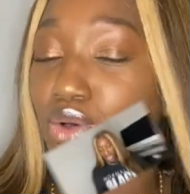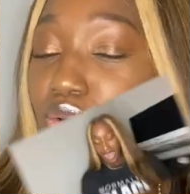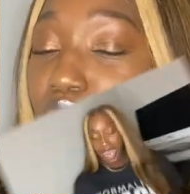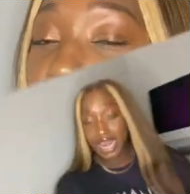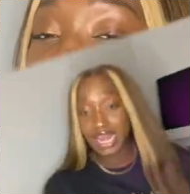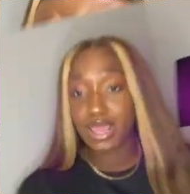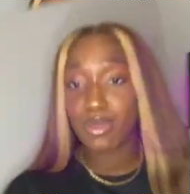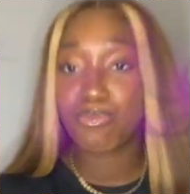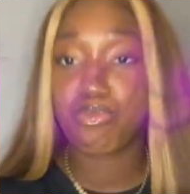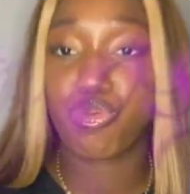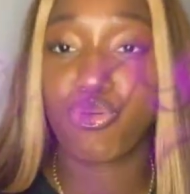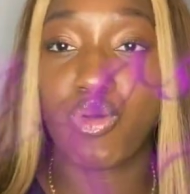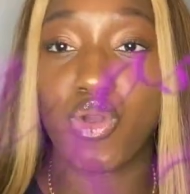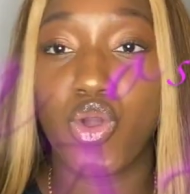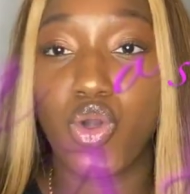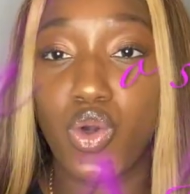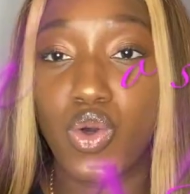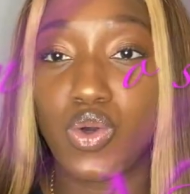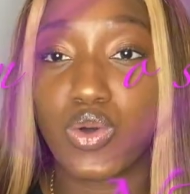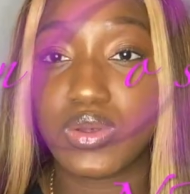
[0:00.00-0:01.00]
Any
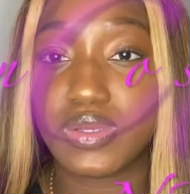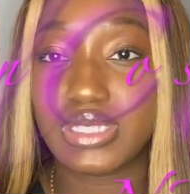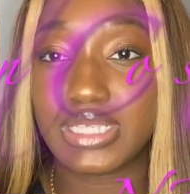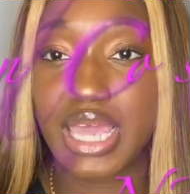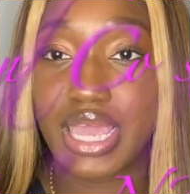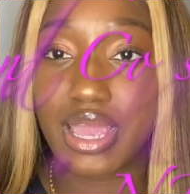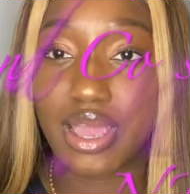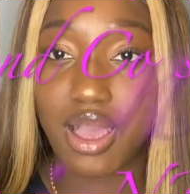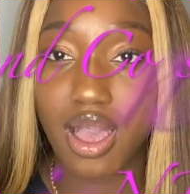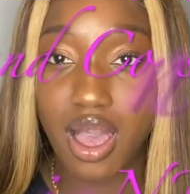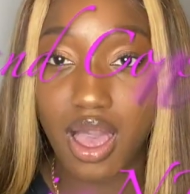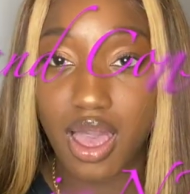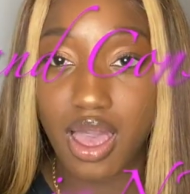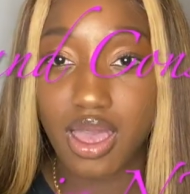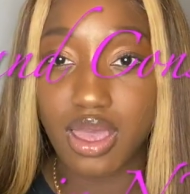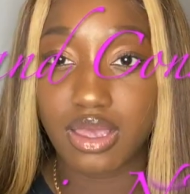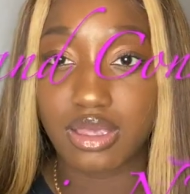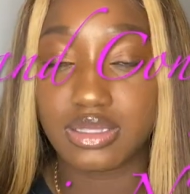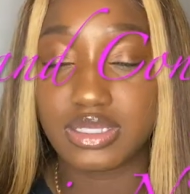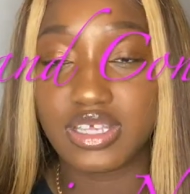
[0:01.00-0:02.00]
pros and
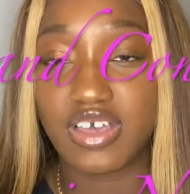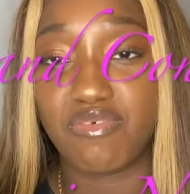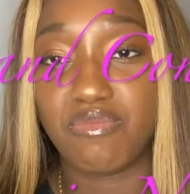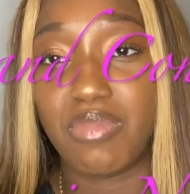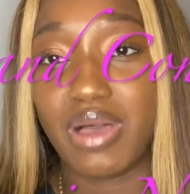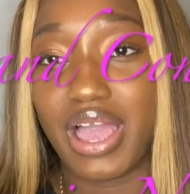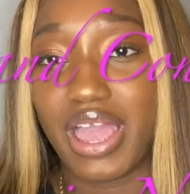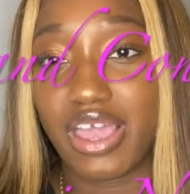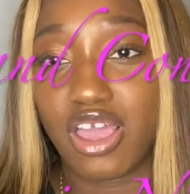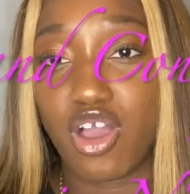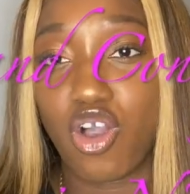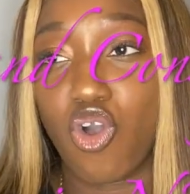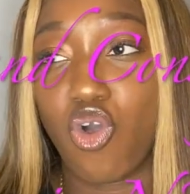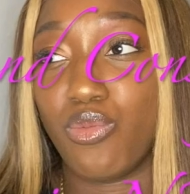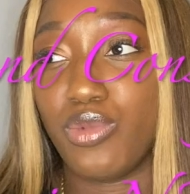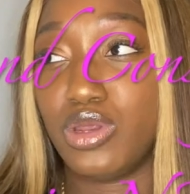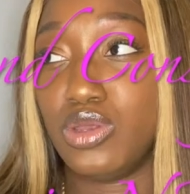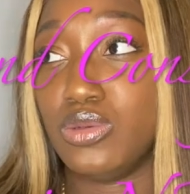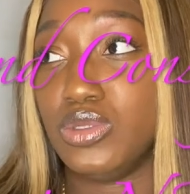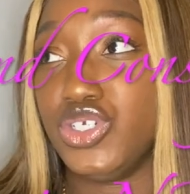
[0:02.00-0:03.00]
cons of buying a home
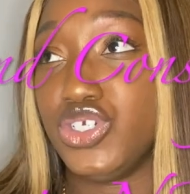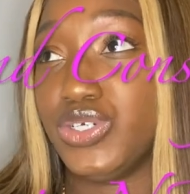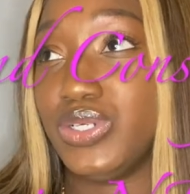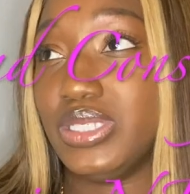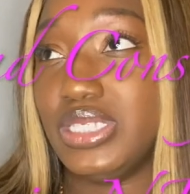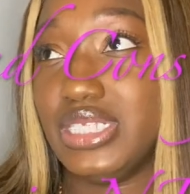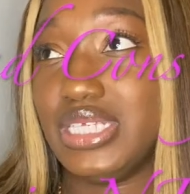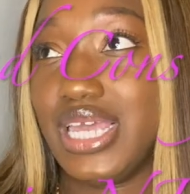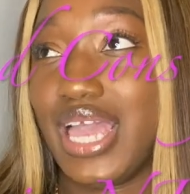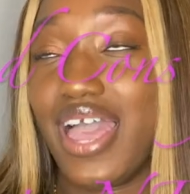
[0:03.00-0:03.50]
in New Jersey?